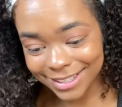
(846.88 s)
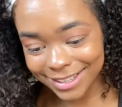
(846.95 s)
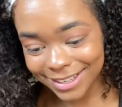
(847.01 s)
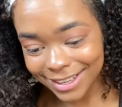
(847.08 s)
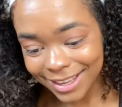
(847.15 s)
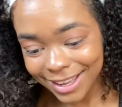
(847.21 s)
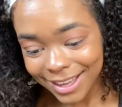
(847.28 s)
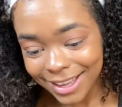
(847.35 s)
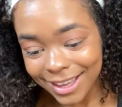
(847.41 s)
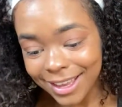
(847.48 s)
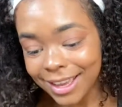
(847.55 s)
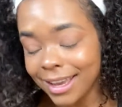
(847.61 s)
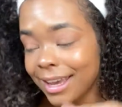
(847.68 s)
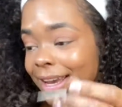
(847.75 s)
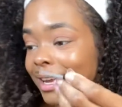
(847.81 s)
And
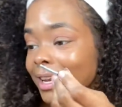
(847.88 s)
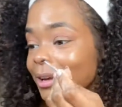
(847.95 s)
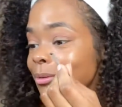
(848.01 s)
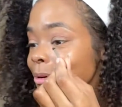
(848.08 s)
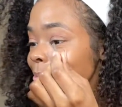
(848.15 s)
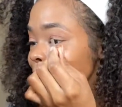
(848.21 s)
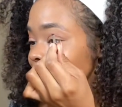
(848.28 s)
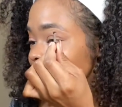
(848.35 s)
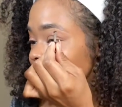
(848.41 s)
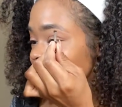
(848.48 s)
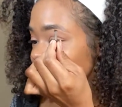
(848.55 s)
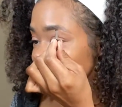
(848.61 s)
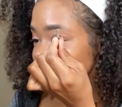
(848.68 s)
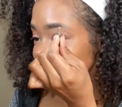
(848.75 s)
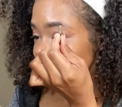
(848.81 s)
it will be
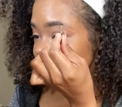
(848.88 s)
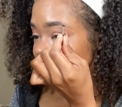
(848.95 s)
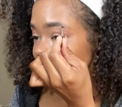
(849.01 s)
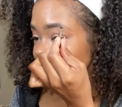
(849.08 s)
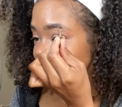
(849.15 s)
all about my